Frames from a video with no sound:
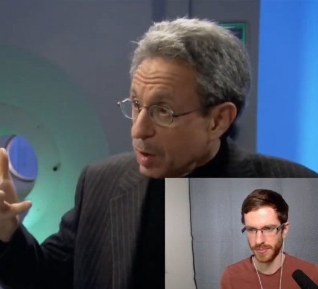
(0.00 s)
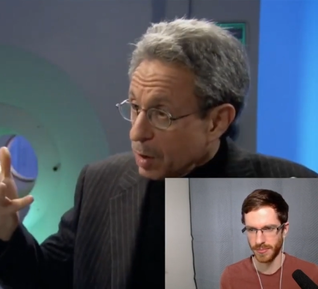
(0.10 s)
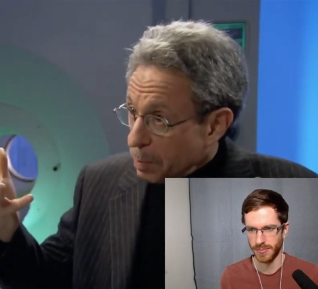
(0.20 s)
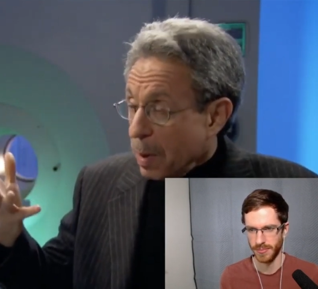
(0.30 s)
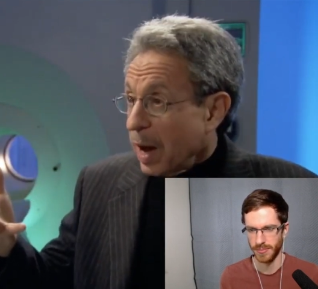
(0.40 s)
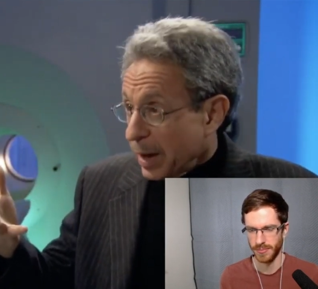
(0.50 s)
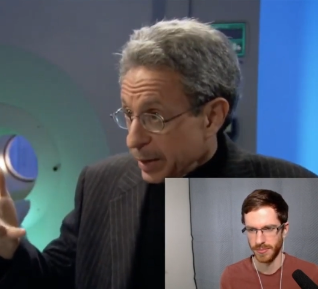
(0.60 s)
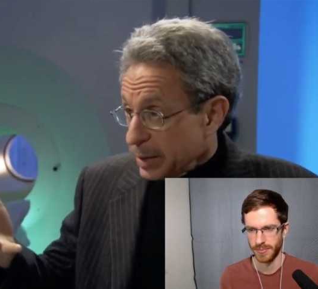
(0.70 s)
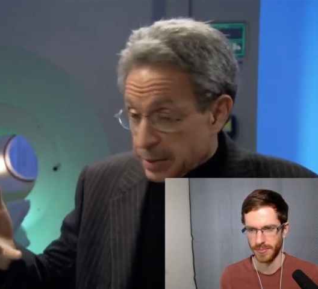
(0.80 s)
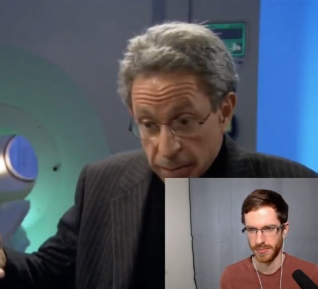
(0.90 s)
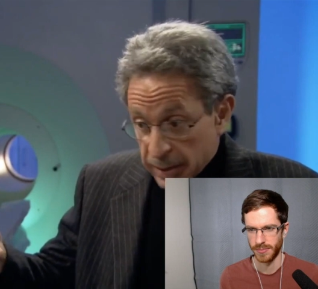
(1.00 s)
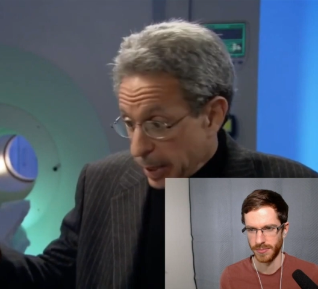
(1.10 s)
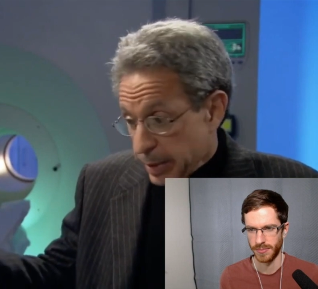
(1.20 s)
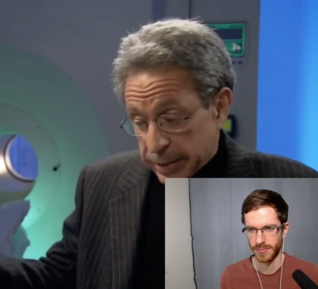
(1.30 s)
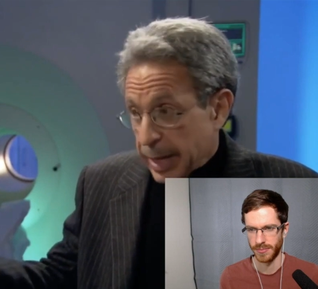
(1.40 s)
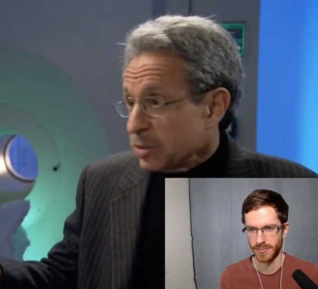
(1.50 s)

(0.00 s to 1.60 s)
Speaker 1: mind? And I mean, that, that, that's